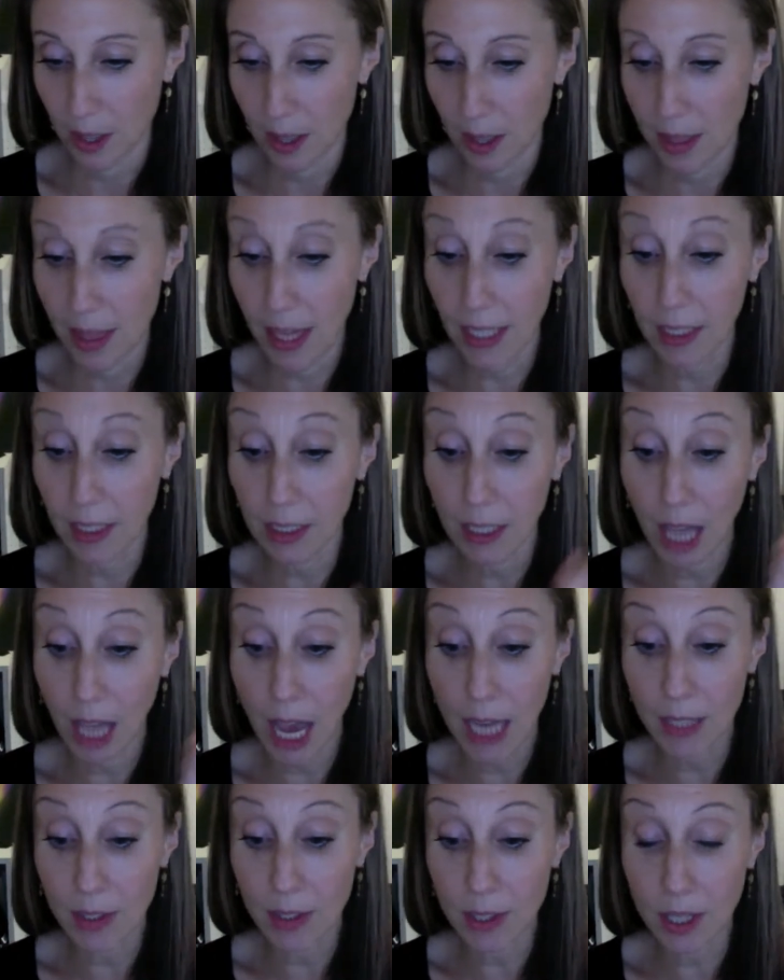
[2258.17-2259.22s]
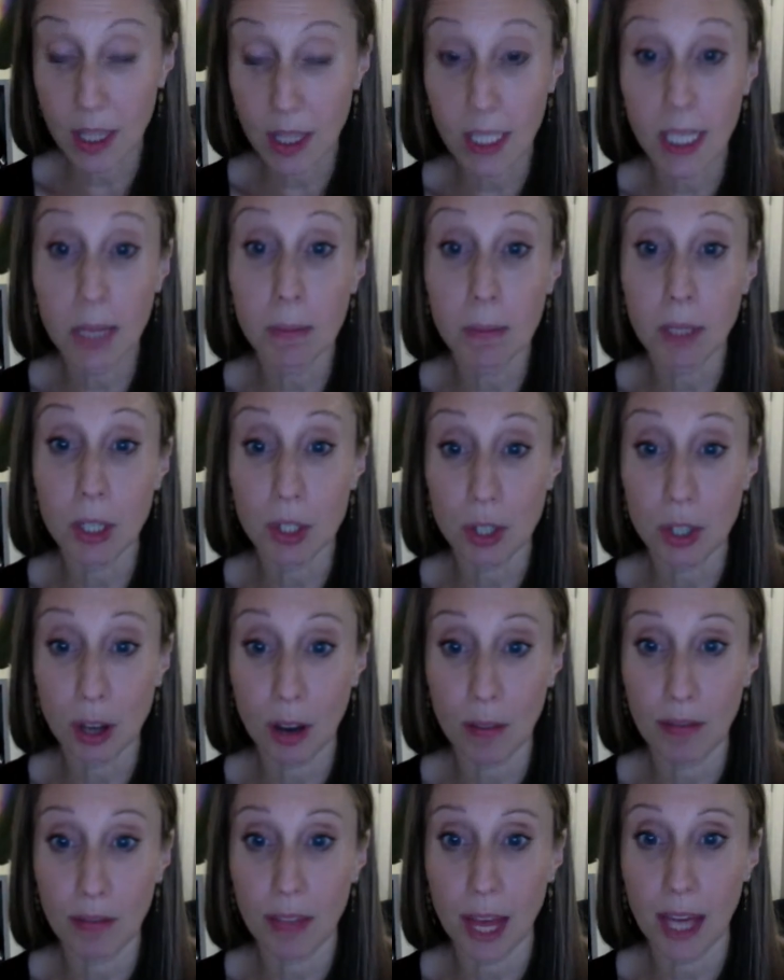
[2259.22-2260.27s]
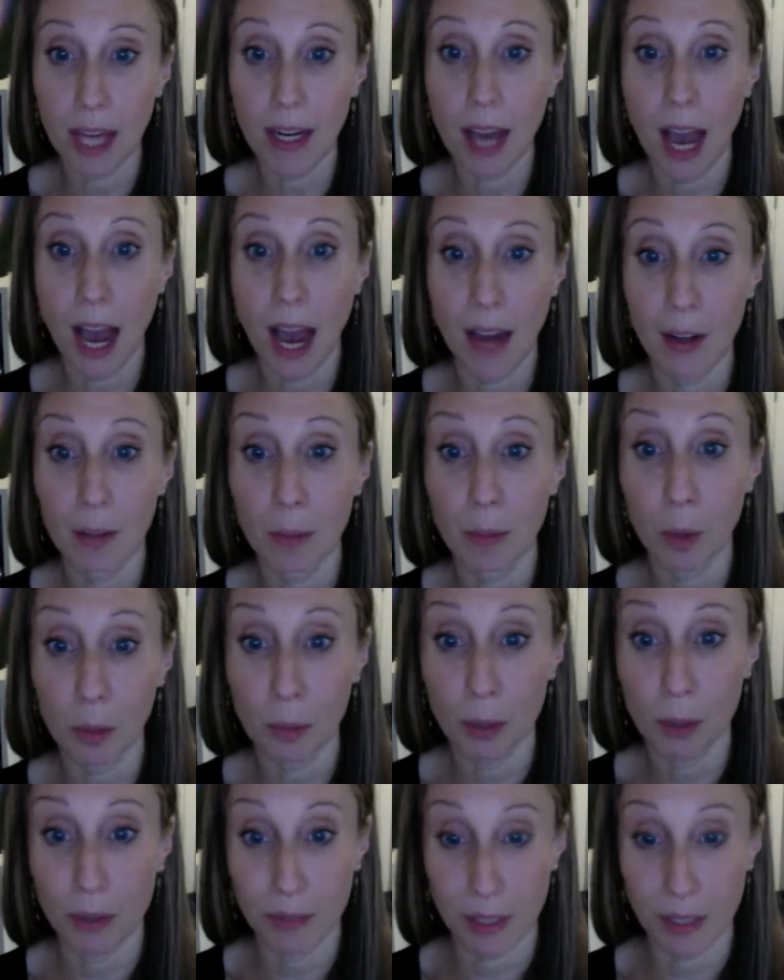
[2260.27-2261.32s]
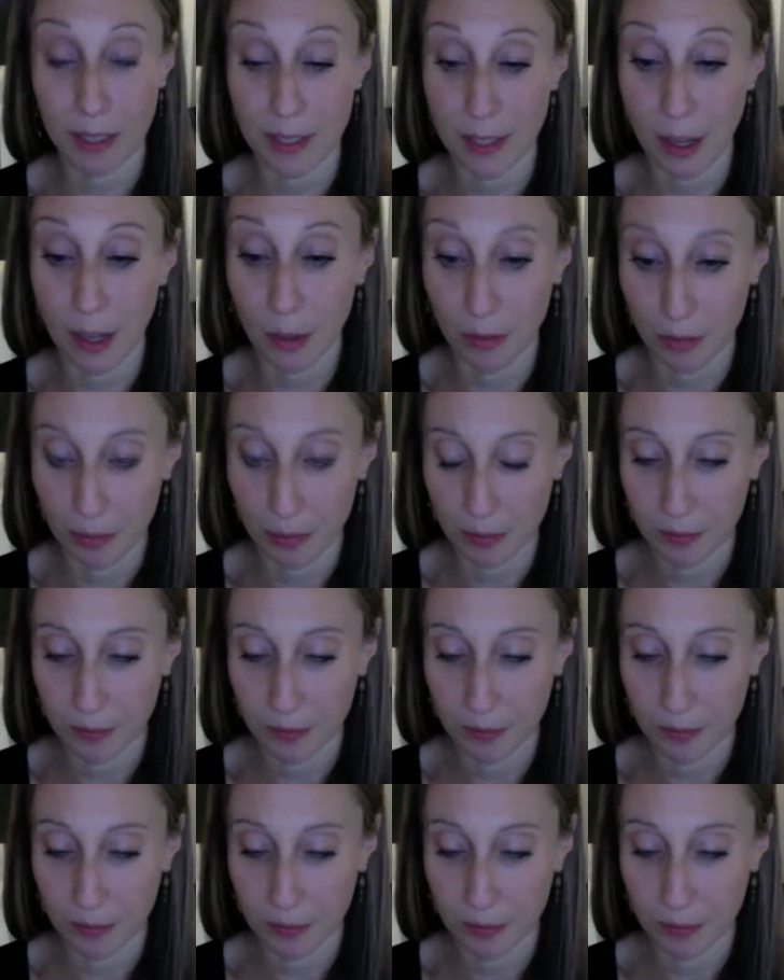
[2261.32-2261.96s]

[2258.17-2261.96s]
that align to the image of that higher, more perfect self.